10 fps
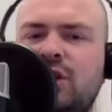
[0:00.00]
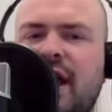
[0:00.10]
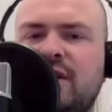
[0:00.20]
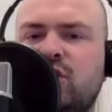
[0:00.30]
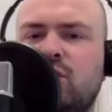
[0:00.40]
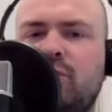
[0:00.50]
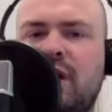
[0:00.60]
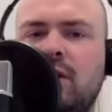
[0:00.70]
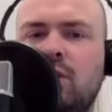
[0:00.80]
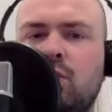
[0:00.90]
has there
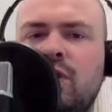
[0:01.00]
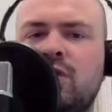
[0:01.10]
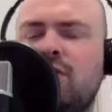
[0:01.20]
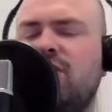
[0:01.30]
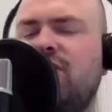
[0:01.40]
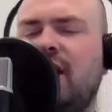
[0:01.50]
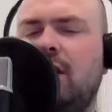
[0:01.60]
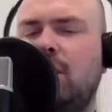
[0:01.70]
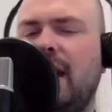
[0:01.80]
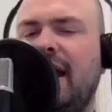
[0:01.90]
been with your fellow